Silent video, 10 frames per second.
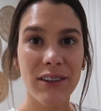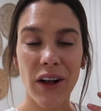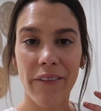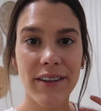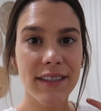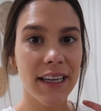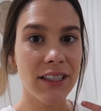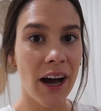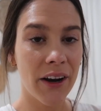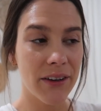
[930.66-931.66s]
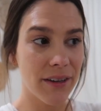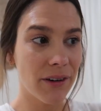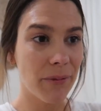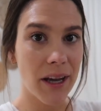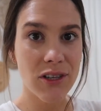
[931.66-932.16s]
There's obviously a ton of
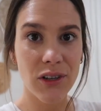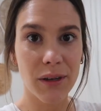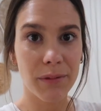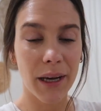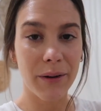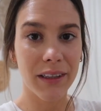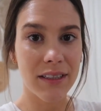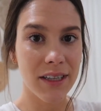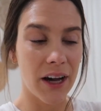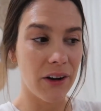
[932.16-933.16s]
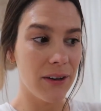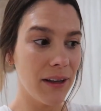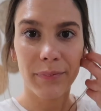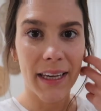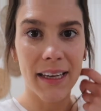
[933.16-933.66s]
different ways you could play with this tunnel.
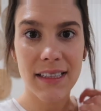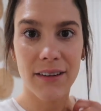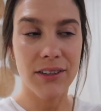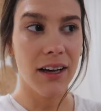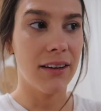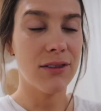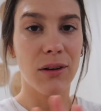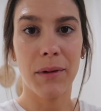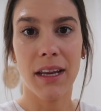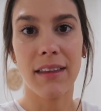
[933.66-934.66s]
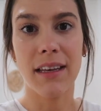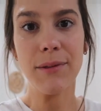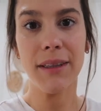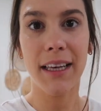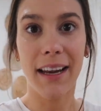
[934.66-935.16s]
My kids have done so many things
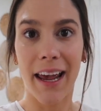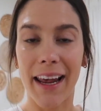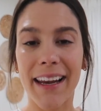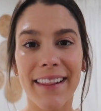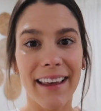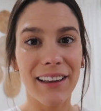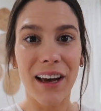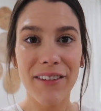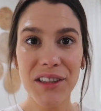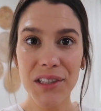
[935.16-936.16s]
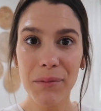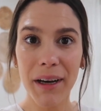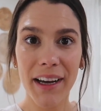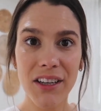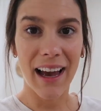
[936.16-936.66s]
with it, and they love it so
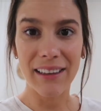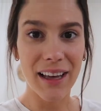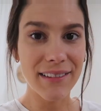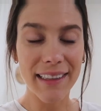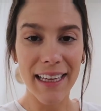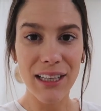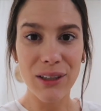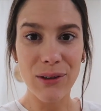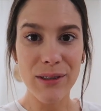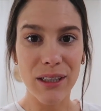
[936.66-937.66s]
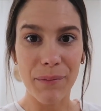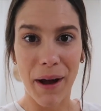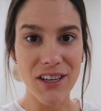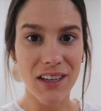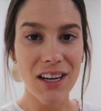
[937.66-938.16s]
much. I love that they can use their
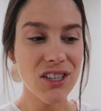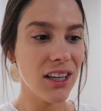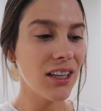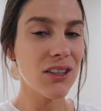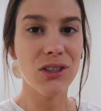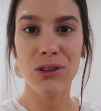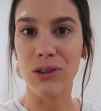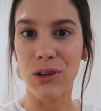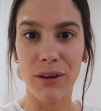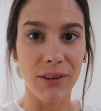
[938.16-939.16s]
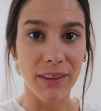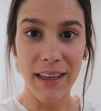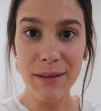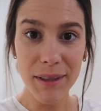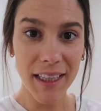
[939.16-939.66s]
imagination to do different things with